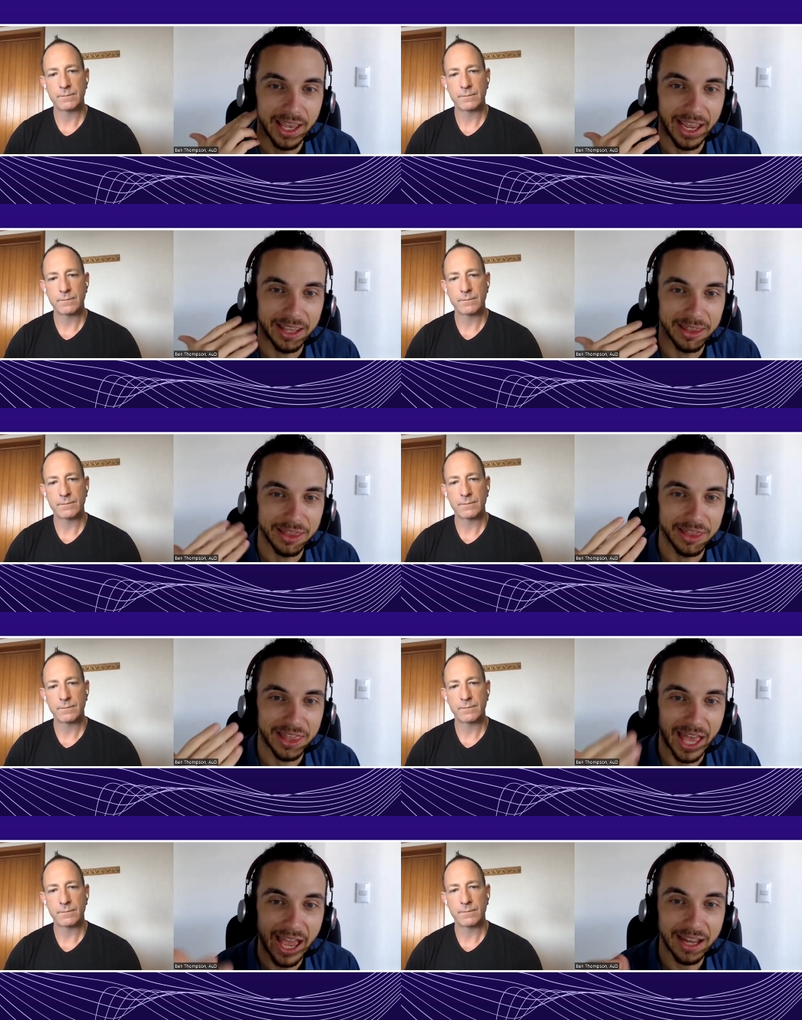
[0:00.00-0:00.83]
Speaker 1: And
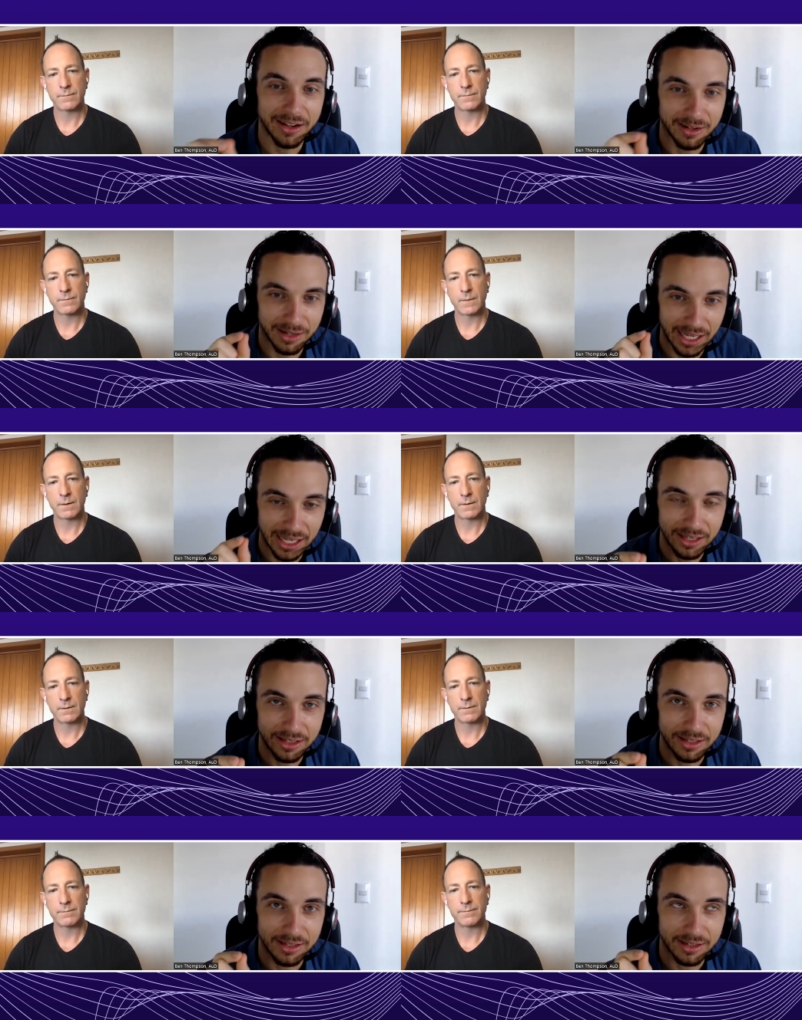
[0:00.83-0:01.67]
that
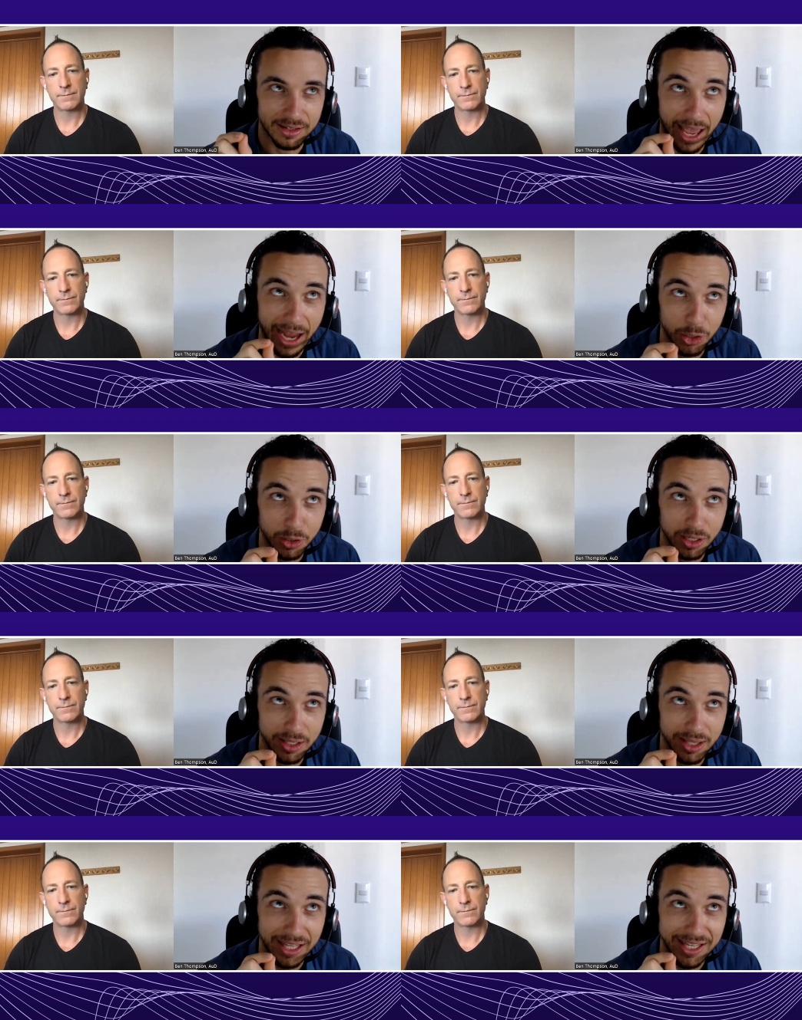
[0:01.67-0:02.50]
is
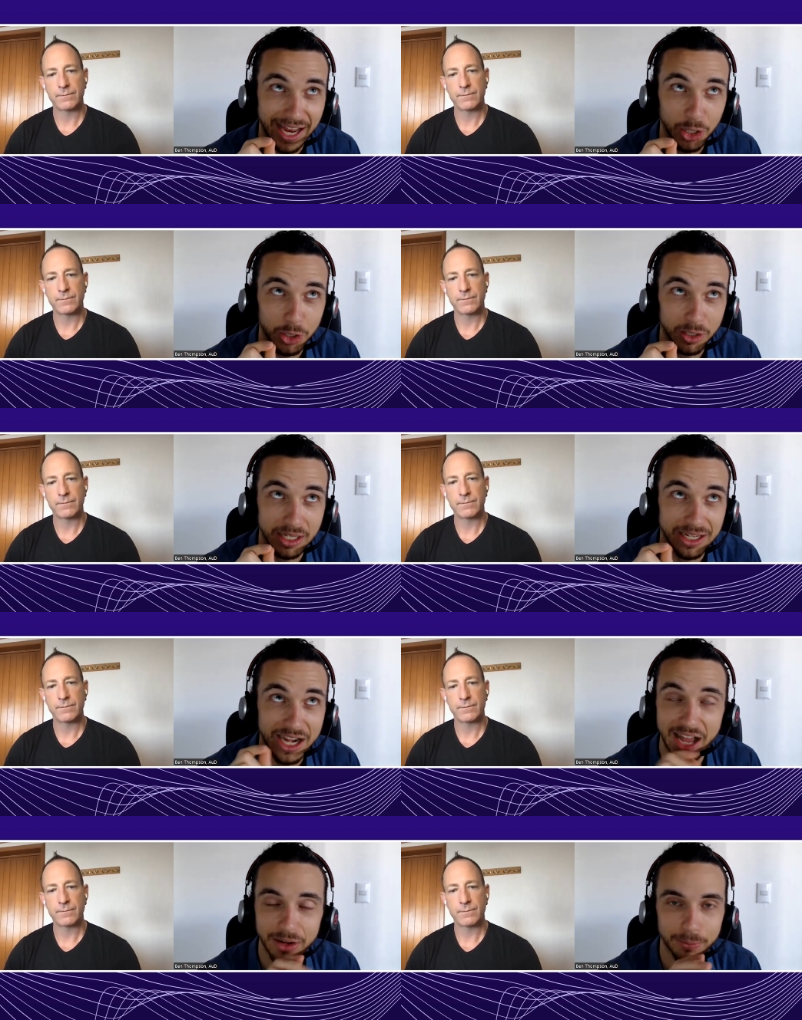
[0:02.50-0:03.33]
actually
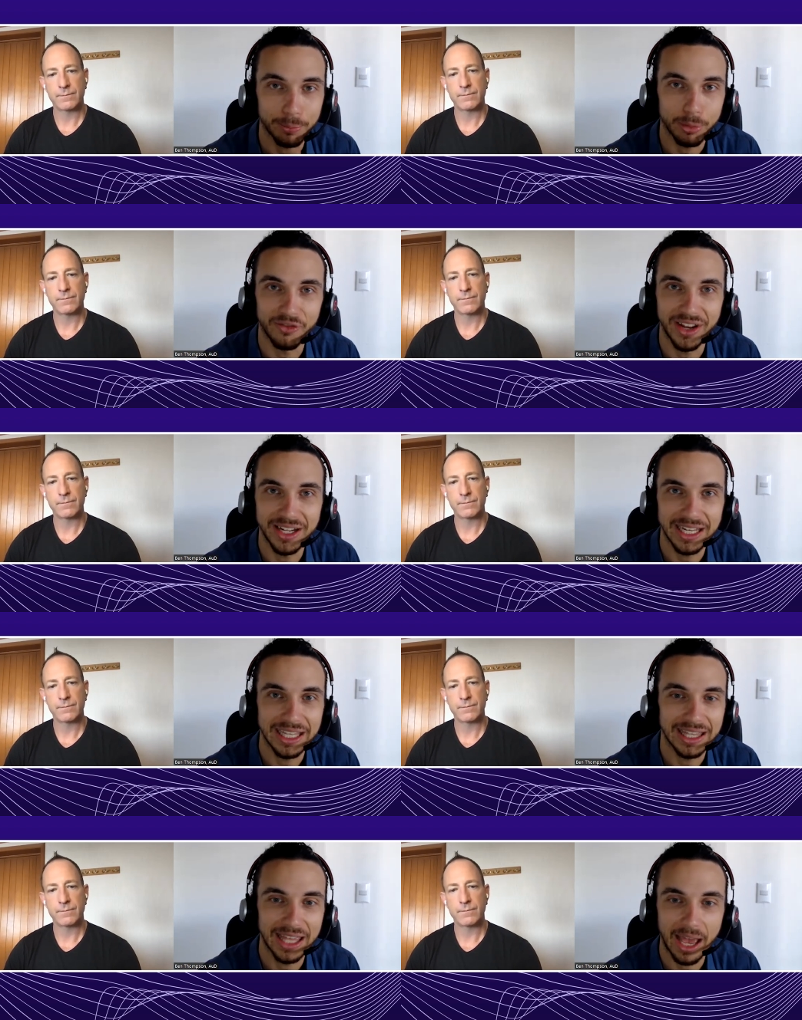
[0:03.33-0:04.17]
not
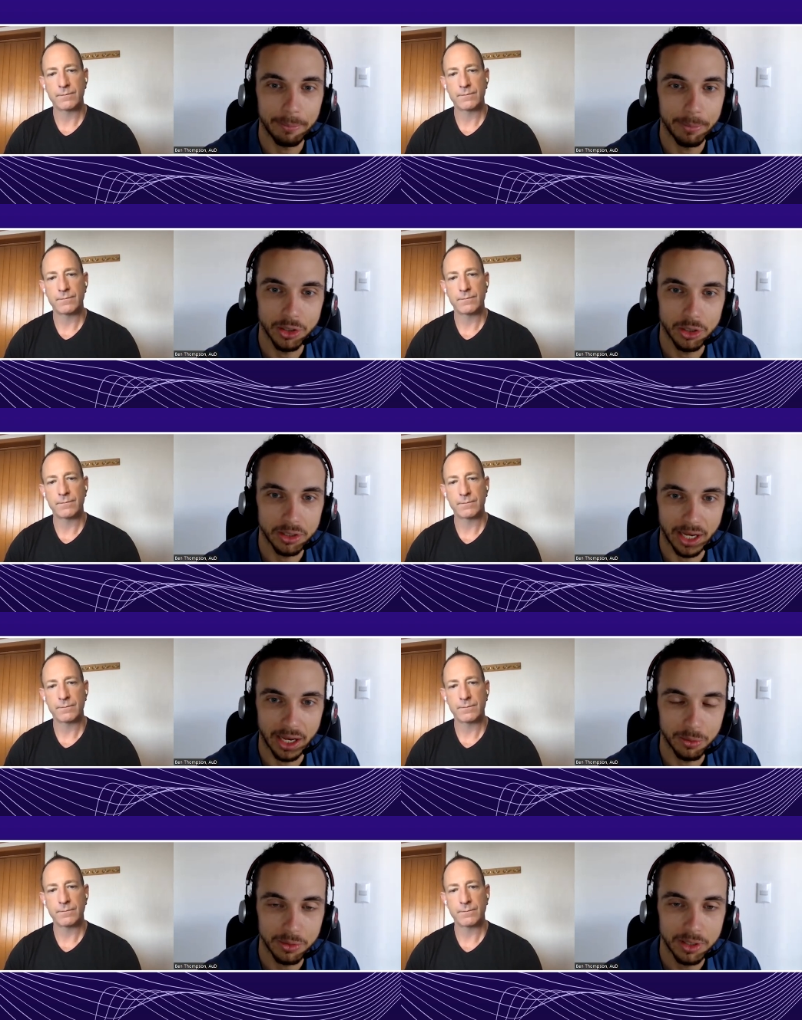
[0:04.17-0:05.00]
preventing that much
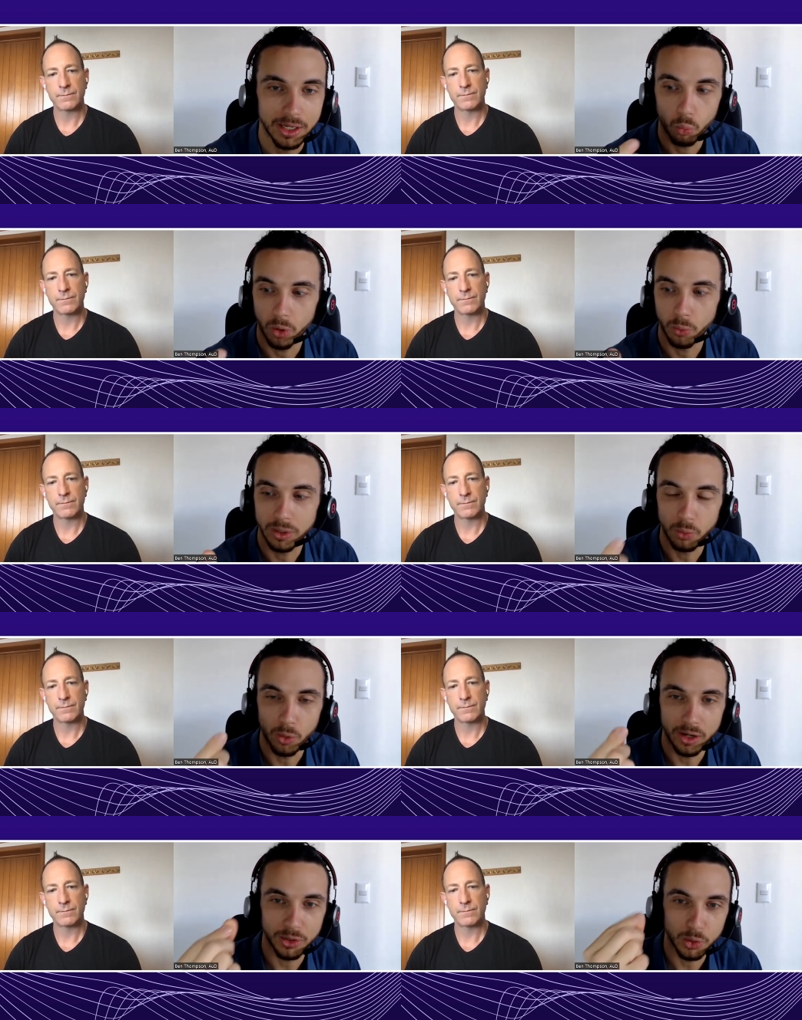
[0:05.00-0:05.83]
sound. What we
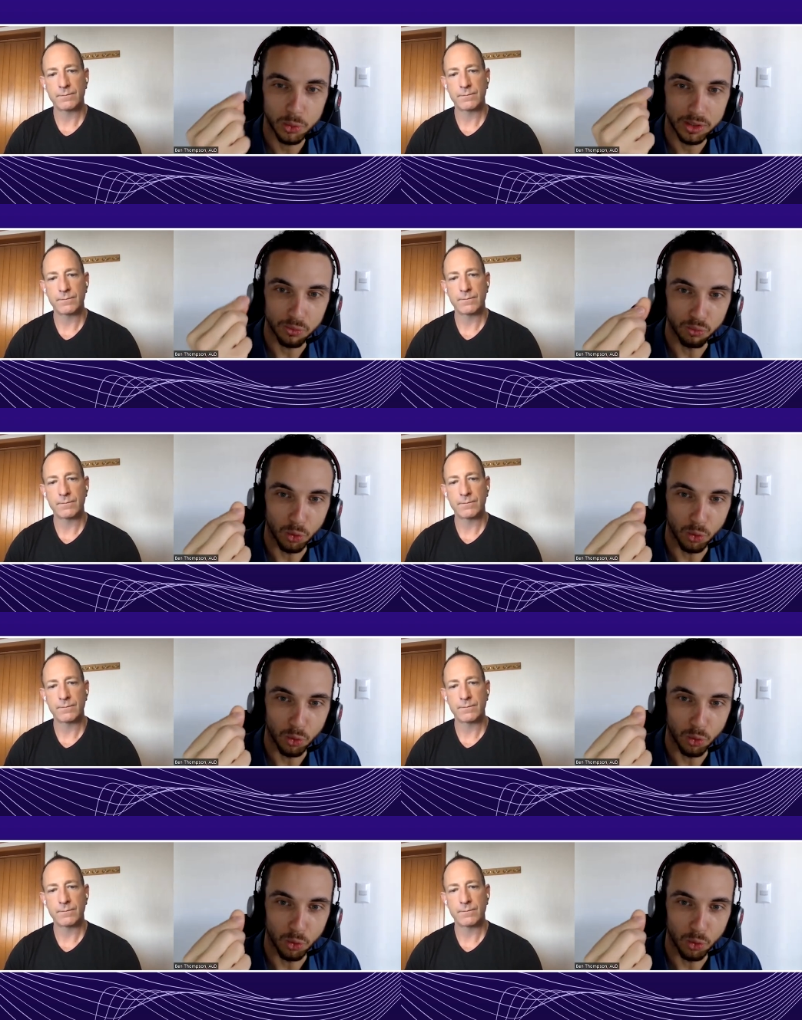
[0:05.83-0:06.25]
want to do is